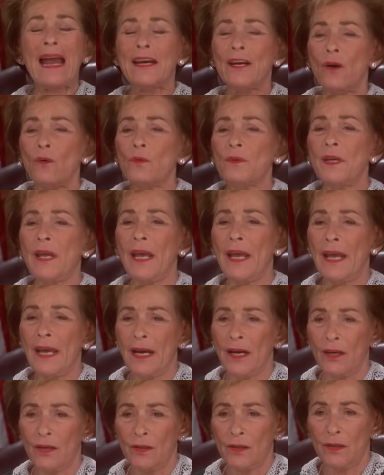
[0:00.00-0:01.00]
I don't care
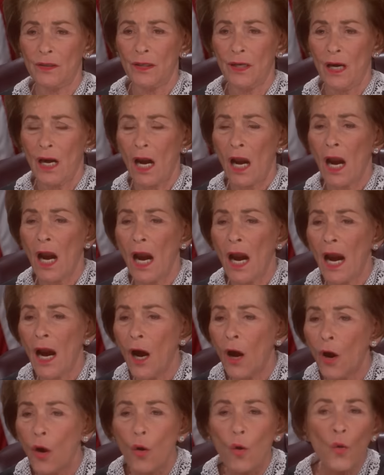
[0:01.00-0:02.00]

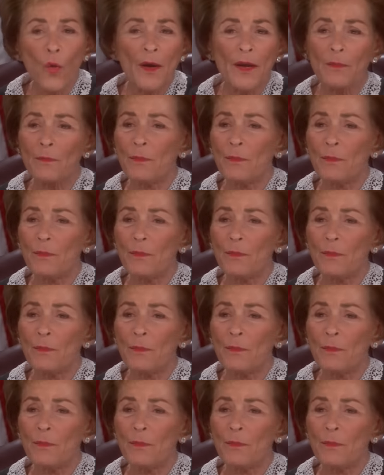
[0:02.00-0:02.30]
who he